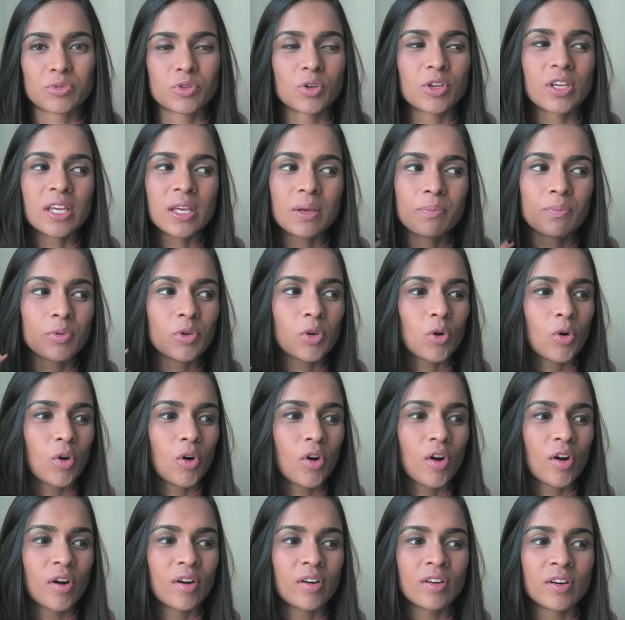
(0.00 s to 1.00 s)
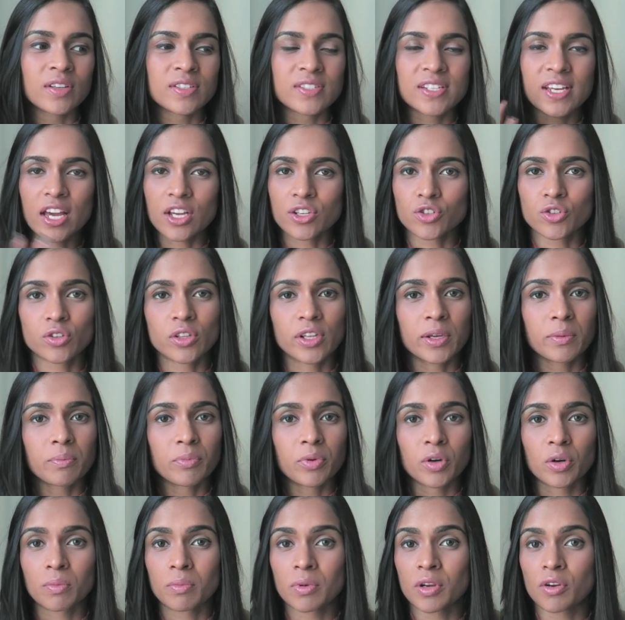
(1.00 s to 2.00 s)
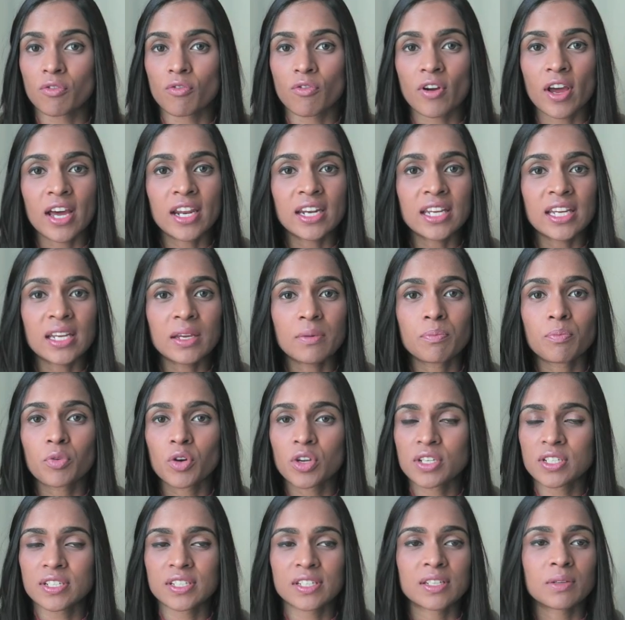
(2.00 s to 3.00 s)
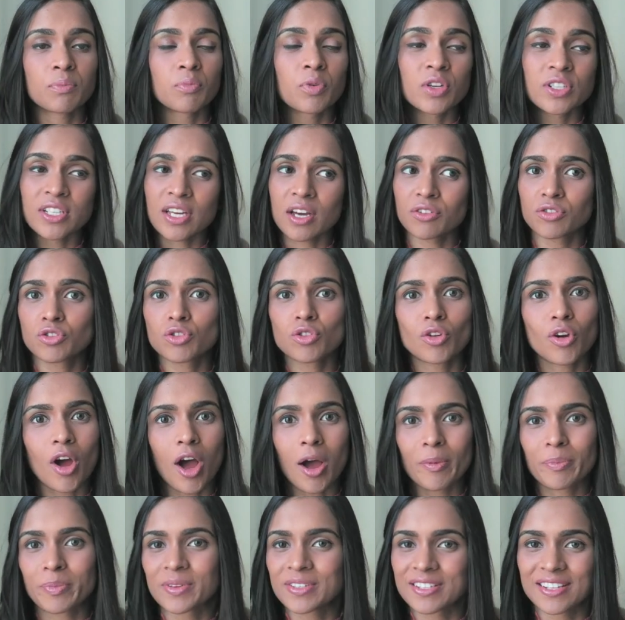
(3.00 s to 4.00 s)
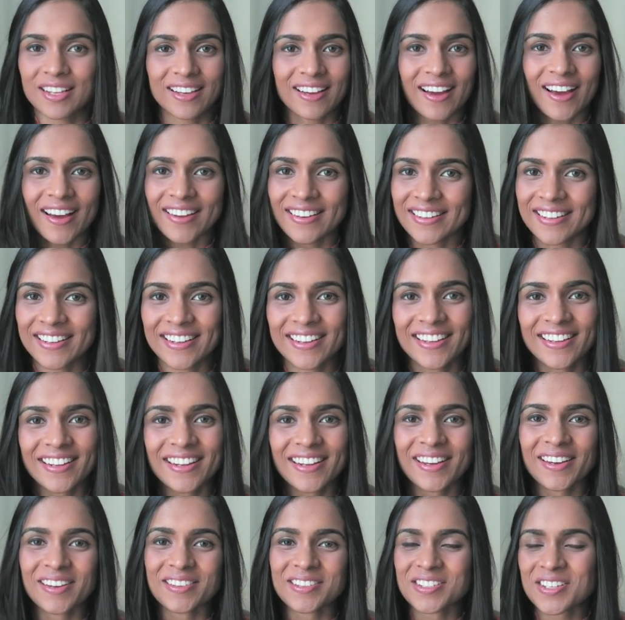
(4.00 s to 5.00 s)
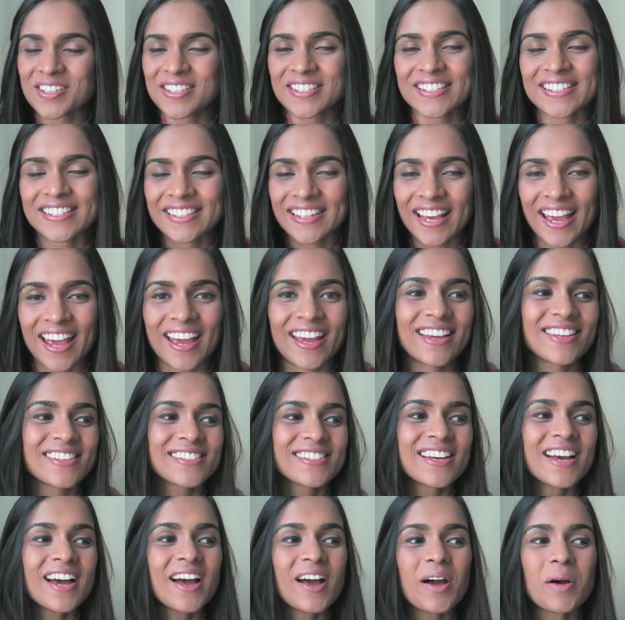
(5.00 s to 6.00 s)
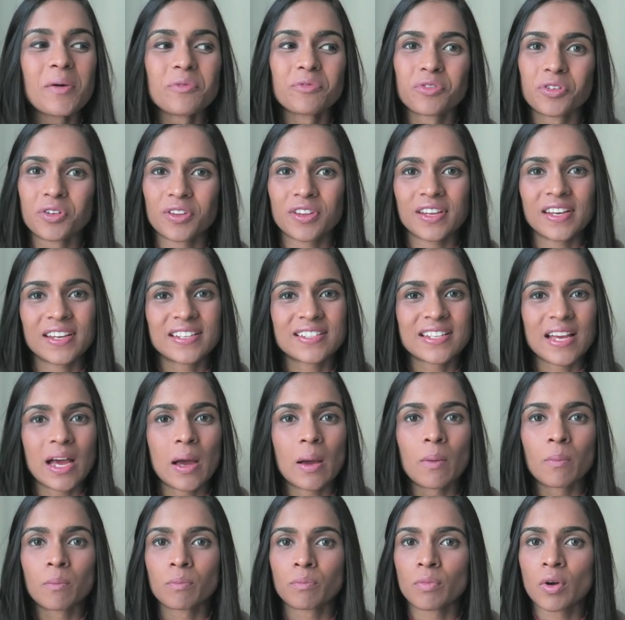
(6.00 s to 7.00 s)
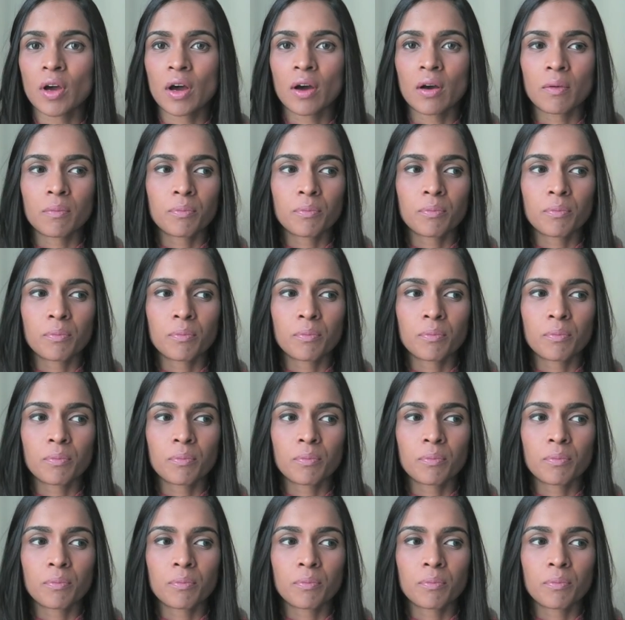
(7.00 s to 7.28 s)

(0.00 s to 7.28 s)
So keep your scheduling permit ready, print out 2 copies like I did just in case for the exam.